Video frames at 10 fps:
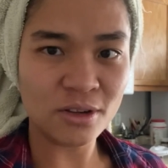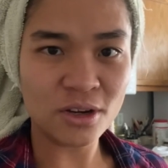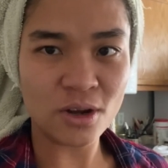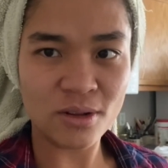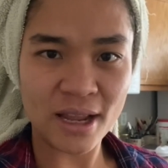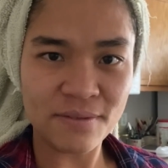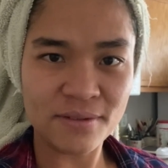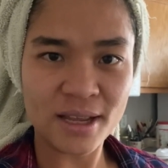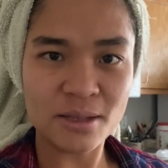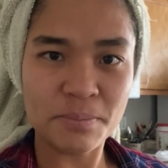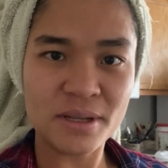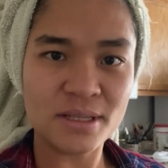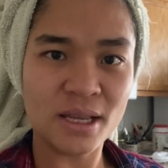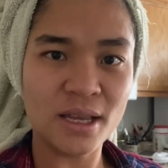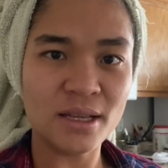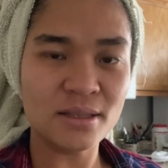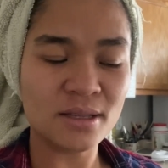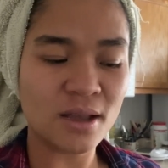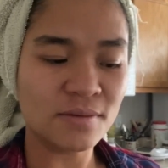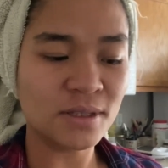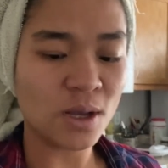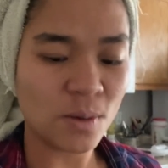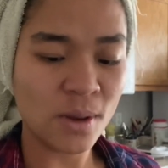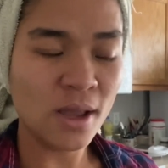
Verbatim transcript: You know, life get busy and stuff. So